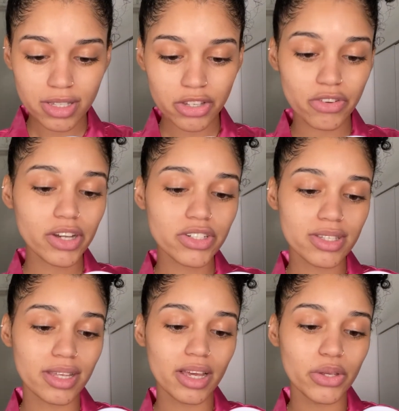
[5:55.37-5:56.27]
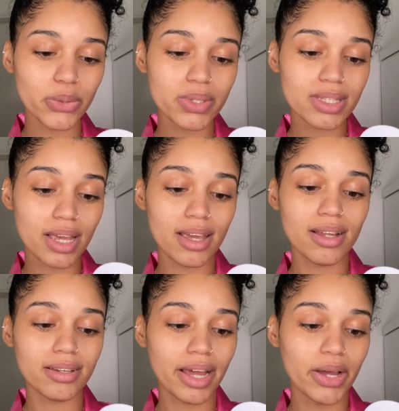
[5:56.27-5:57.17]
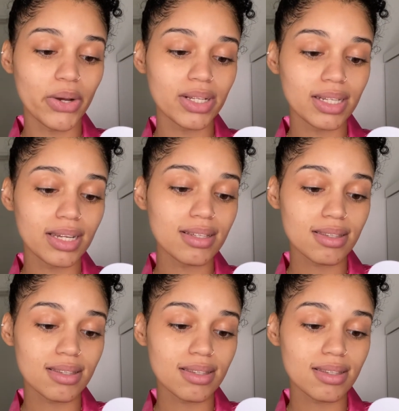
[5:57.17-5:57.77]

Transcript: The directions say use day and night on clean